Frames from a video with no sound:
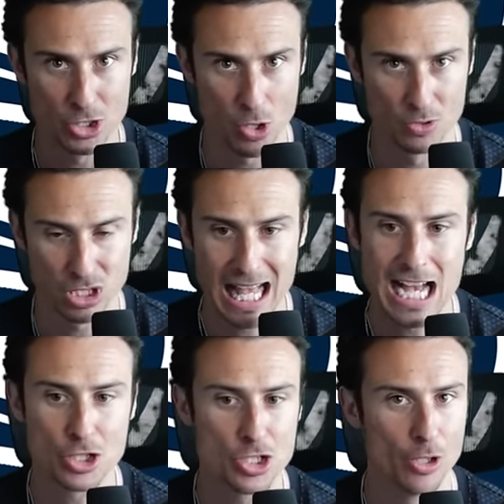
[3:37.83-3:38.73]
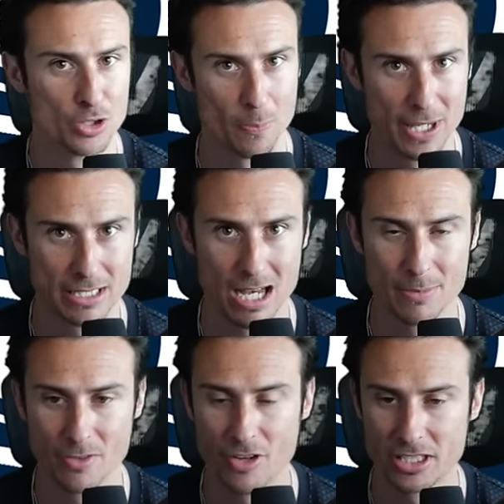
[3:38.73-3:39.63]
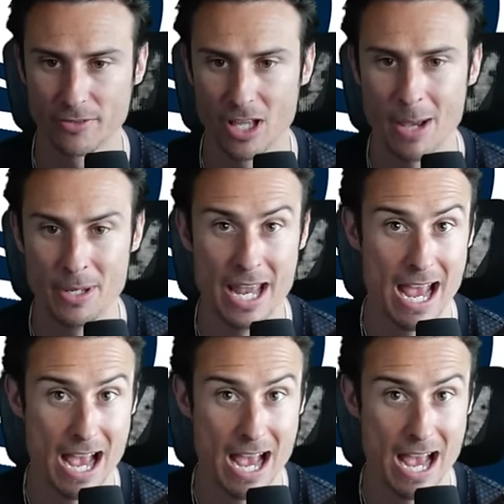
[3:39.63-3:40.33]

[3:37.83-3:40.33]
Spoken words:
Jones last year as a big time defensive lineman. They